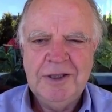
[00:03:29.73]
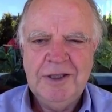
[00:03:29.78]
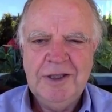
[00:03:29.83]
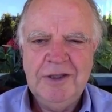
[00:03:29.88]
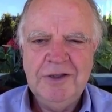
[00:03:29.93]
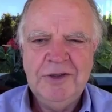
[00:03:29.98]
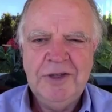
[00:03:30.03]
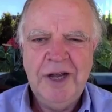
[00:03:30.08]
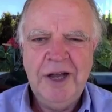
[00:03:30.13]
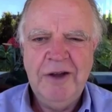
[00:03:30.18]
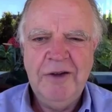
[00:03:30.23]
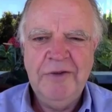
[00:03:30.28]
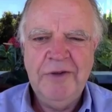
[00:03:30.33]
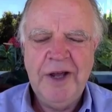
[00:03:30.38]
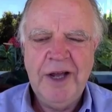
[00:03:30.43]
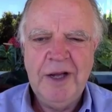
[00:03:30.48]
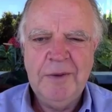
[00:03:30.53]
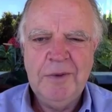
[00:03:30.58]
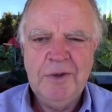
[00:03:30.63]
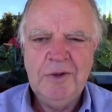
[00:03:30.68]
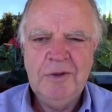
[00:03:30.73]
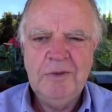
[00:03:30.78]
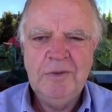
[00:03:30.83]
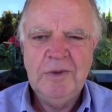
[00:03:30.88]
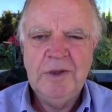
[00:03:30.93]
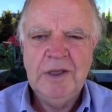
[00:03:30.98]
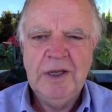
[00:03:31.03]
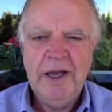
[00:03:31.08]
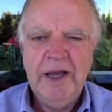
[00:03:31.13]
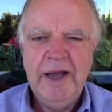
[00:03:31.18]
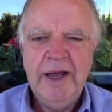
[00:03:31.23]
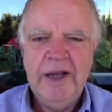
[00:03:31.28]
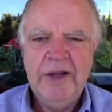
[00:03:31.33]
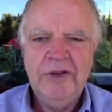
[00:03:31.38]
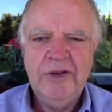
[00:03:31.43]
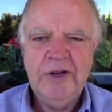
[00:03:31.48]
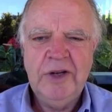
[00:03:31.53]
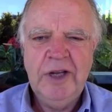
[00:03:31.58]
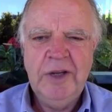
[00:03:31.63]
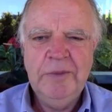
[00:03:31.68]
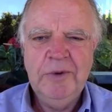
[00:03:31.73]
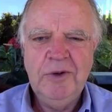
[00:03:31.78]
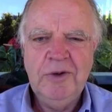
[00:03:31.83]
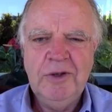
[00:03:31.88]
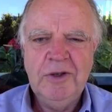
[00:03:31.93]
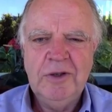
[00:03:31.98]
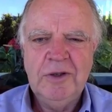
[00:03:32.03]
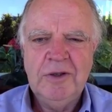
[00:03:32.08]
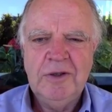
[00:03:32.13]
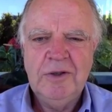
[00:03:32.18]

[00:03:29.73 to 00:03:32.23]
is now available as an ebook